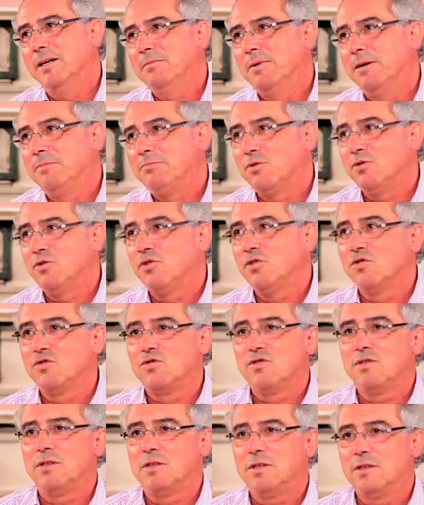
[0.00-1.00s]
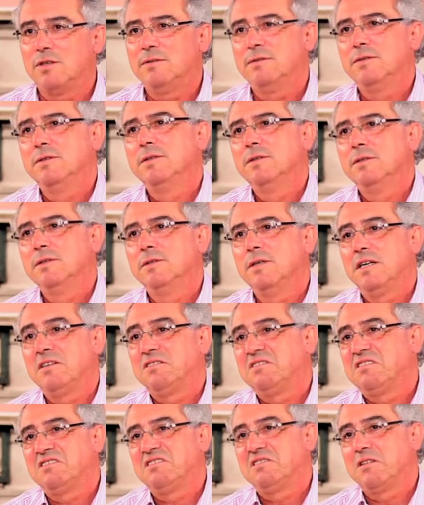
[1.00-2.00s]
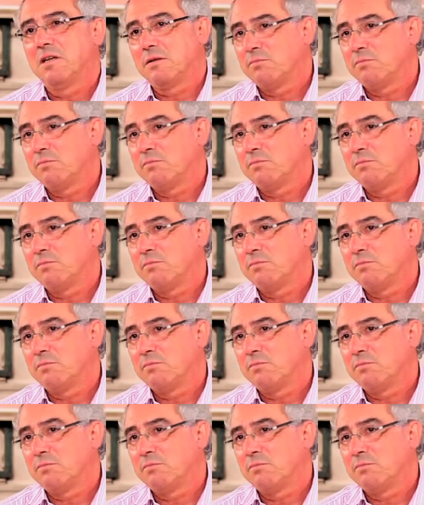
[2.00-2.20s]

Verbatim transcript: am a producer, artistic